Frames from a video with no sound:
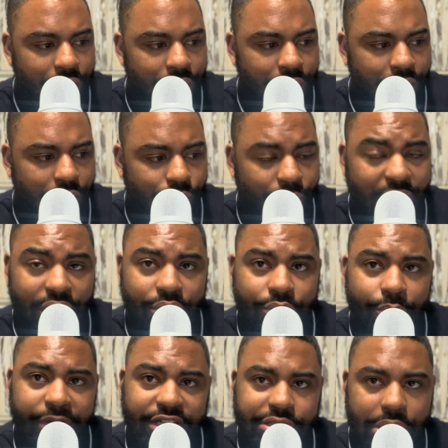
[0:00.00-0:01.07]
Well,
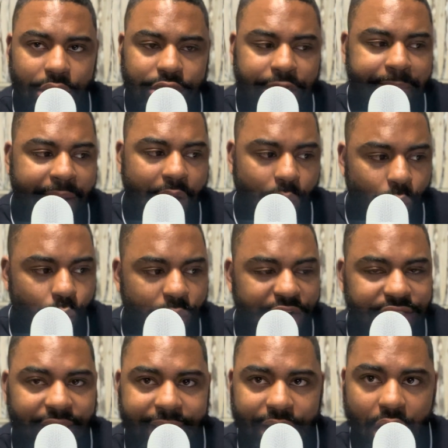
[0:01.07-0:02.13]
we talked about
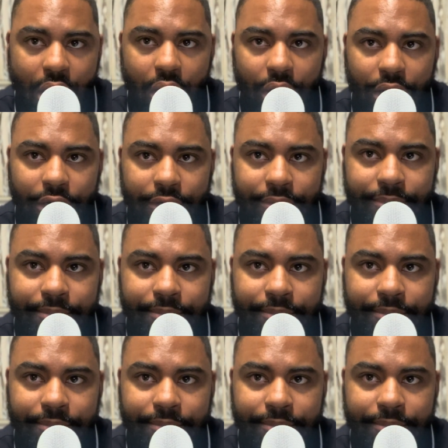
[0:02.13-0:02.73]
what they are